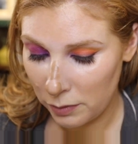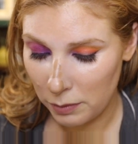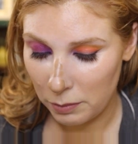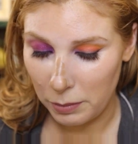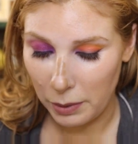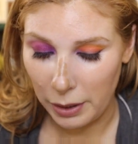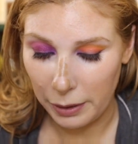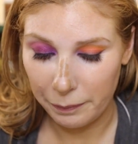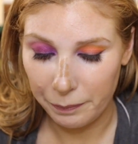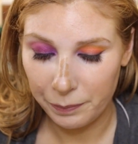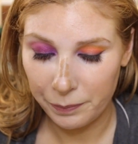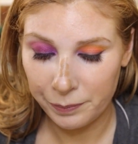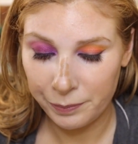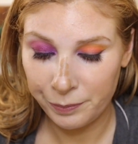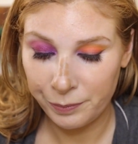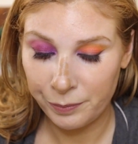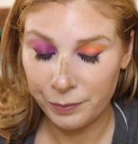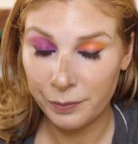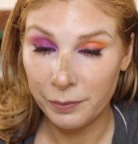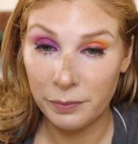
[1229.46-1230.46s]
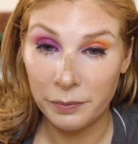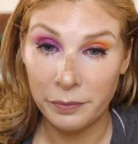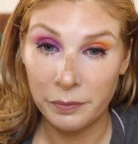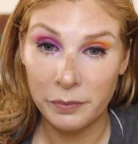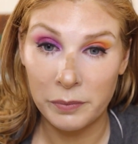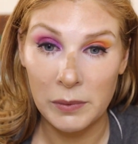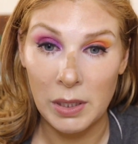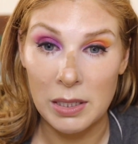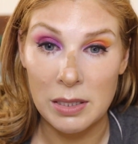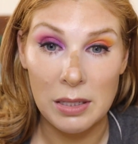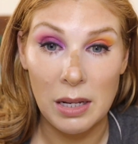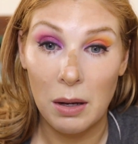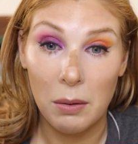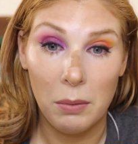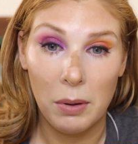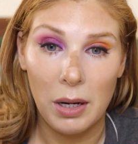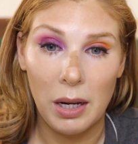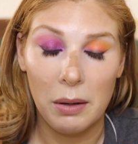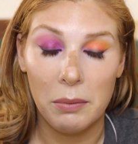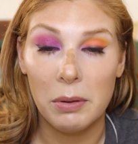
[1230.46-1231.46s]
But it's not
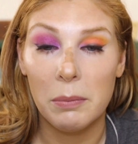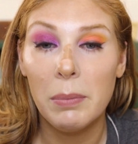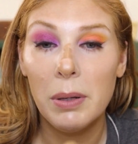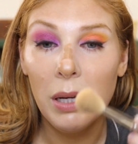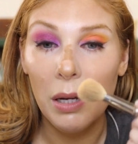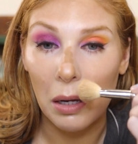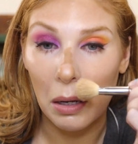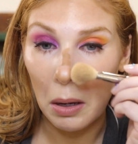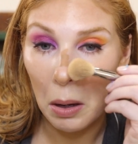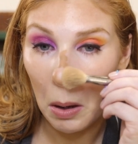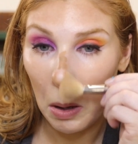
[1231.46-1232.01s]
what I would pick.